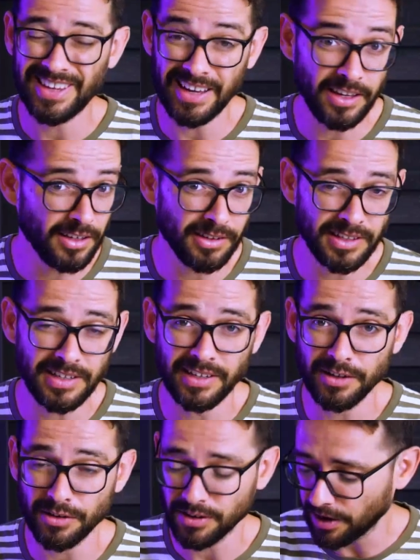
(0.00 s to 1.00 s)
you can
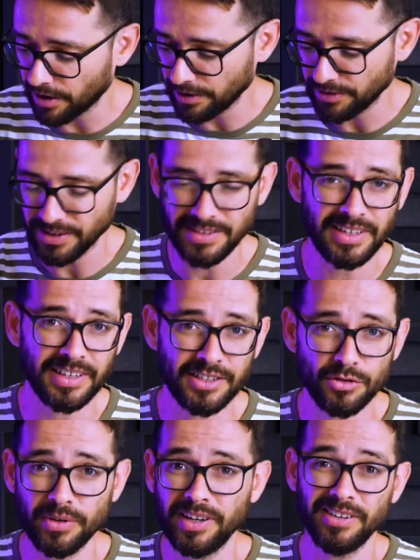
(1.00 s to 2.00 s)
take your car, you can take a
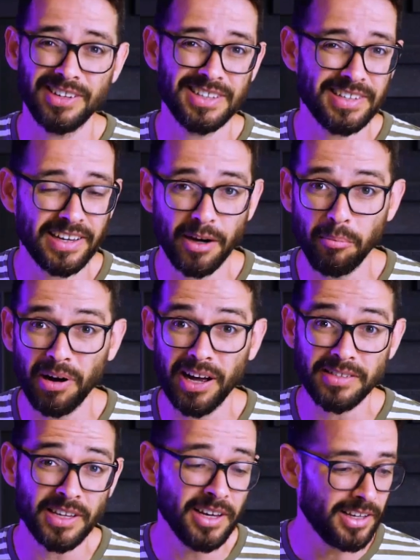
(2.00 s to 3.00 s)
train, you can take a
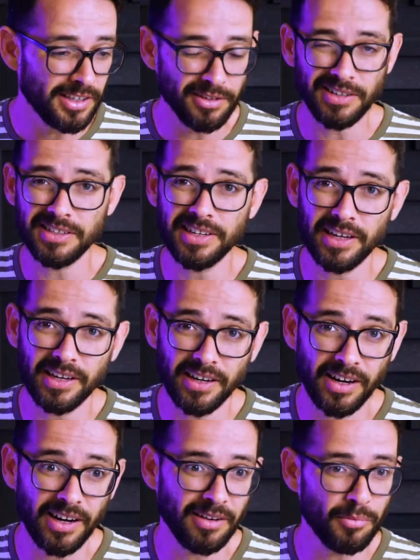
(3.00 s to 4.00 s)
bus, you can take
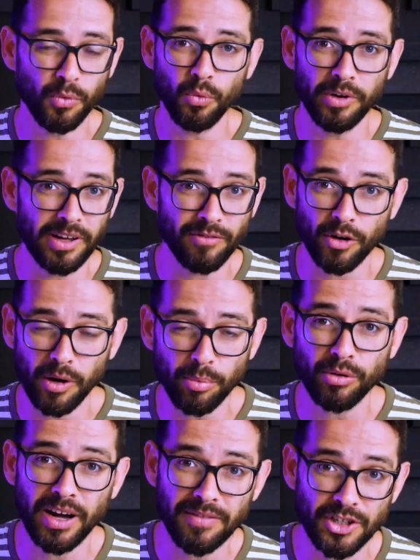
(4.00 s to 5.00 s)
whatever, a
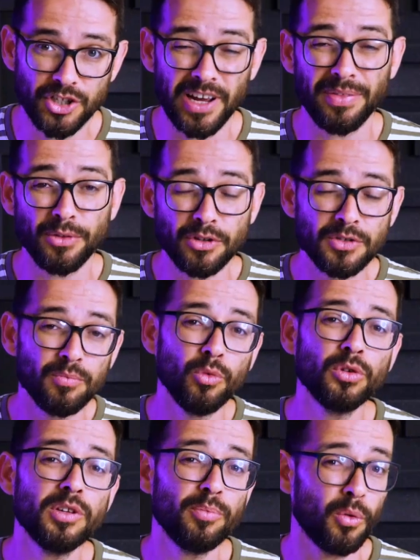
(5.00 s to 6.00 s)
private jet. There's
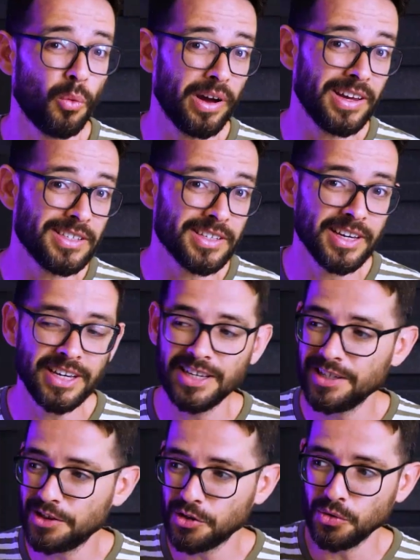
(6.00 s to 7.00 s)
multiple ways
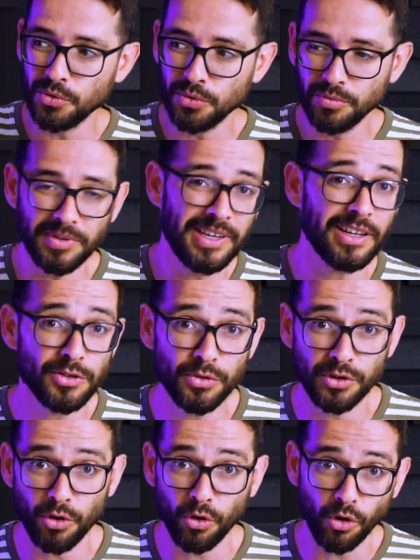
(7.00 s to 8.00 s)
to get to
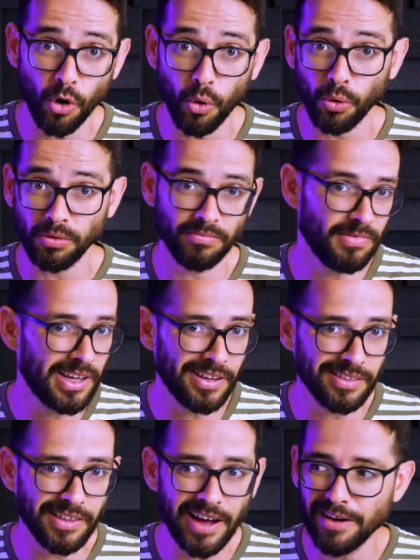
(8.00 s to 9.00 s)
your goal
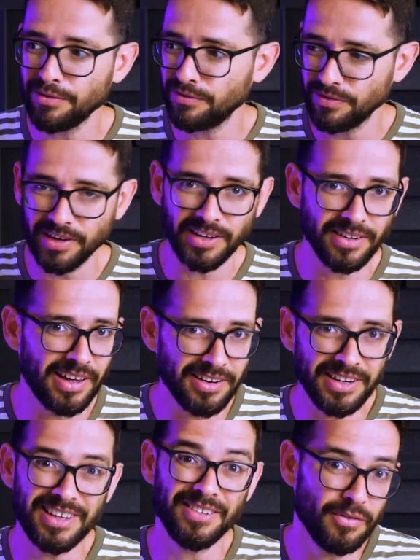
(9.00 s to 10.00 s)
in life
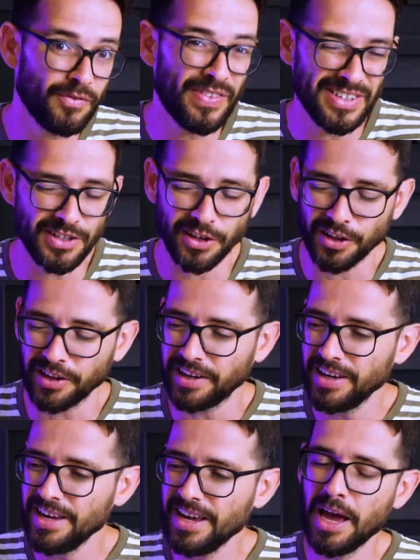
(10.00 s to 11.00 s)
and physically.
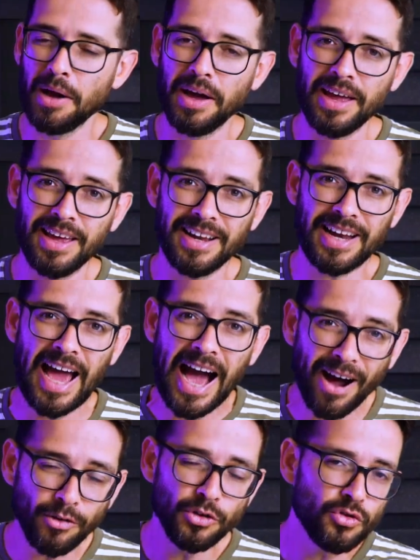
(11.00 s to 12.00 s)
And
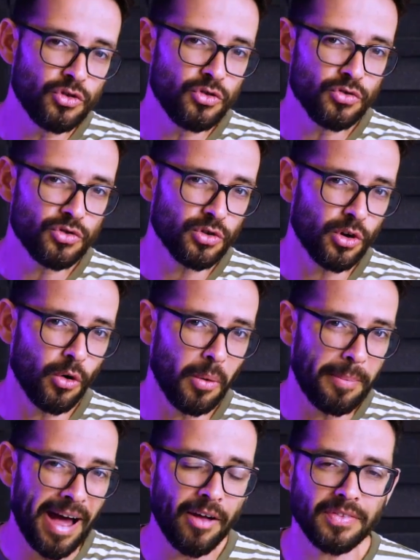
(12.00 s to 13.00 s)
how you choose to go
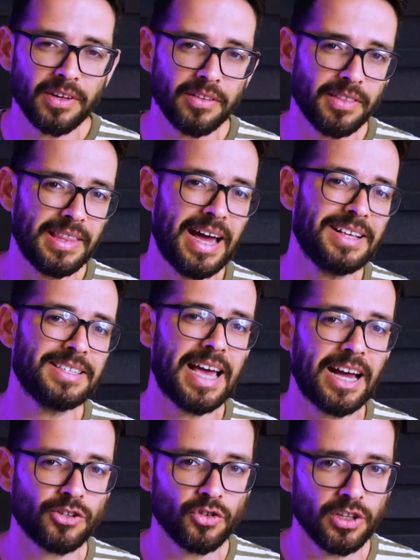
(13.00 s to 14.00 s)
about that, that's
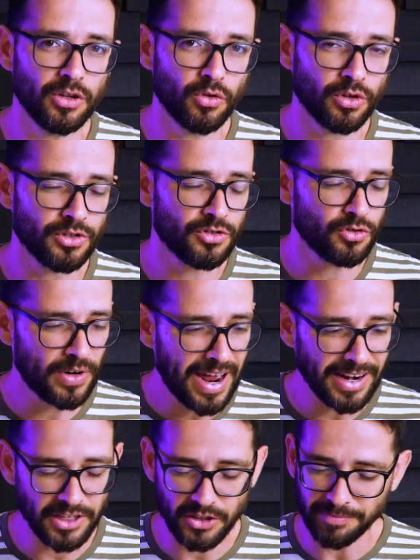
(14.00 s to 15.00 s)
actually your
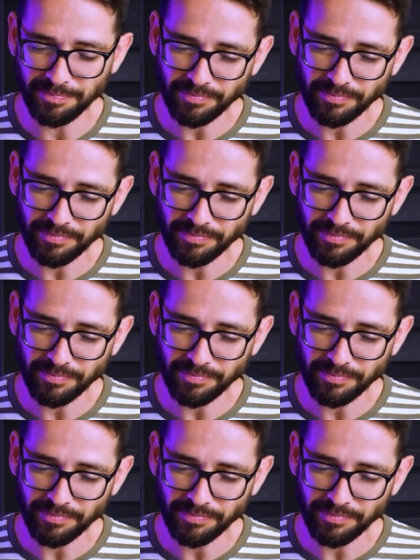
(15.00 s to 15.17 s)
strategy.